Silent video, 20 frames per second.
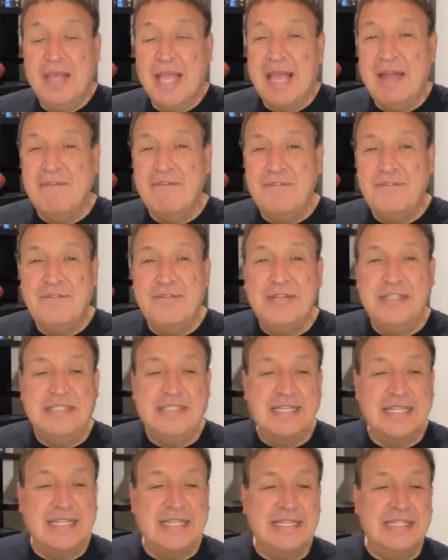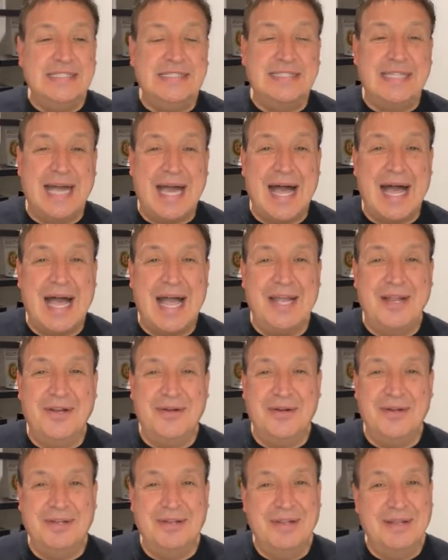and physically
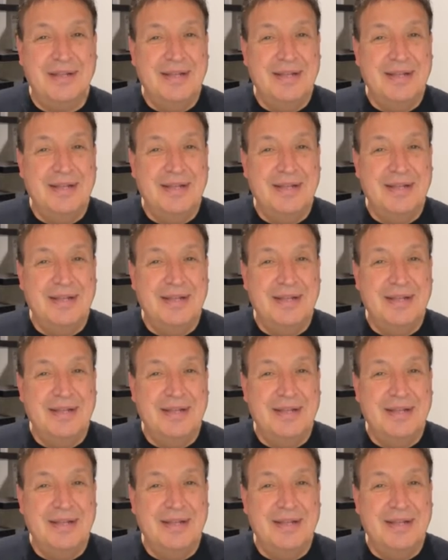tired.